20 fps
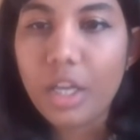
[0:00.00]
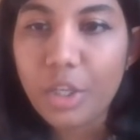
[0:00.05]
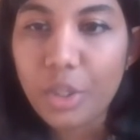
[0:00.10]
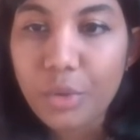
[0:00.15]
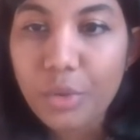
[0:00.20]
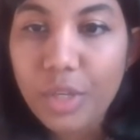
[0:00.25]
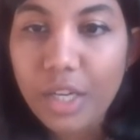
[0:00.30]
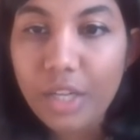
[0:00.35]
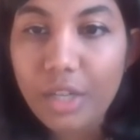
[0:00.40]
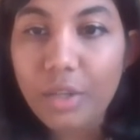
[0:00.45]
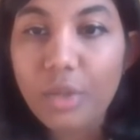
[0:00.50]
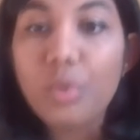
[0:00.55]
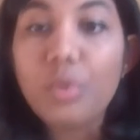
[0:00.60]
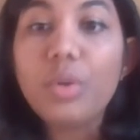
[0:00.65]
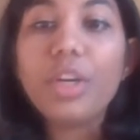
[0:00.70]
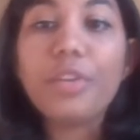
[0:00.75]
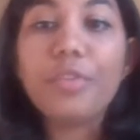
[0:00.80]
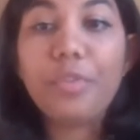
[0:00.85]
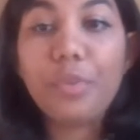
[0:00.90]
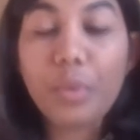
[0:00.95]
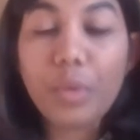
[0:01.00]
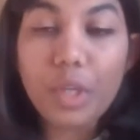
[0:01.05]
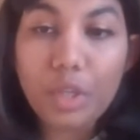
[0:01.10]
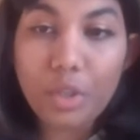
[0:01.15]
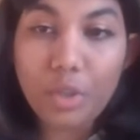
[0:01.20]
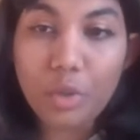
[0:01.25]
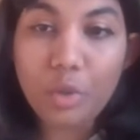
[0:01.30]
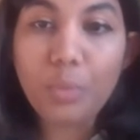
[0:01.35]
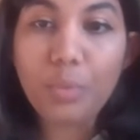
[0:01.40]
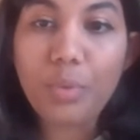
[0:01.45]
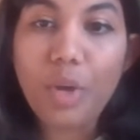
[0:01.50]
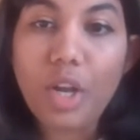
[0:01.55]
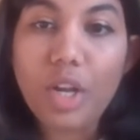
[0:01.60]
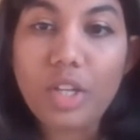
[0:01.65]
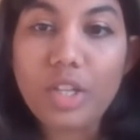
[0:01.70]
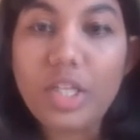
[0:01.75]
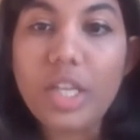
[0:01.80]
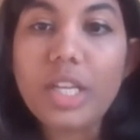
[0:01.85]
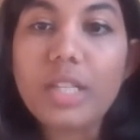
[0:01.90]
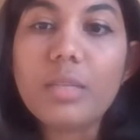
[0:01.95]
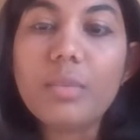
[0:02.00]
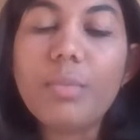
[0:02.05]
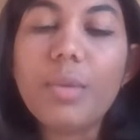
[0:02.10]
you can do if you want to do projects.